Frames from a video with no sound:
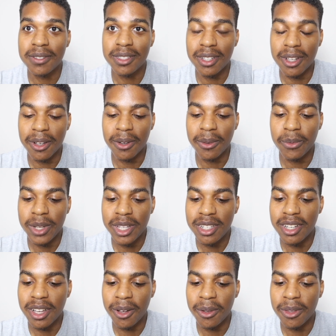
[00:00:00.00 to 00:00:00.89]
So we
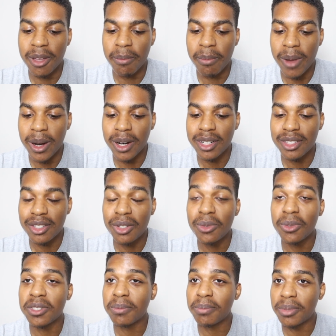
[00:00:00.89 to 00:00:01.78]
know the Mark
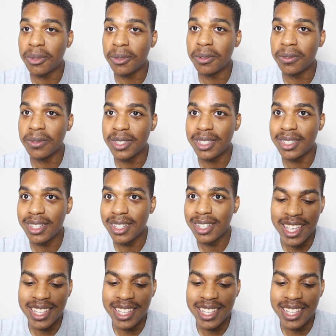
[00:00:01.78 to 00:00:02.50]
two is proven.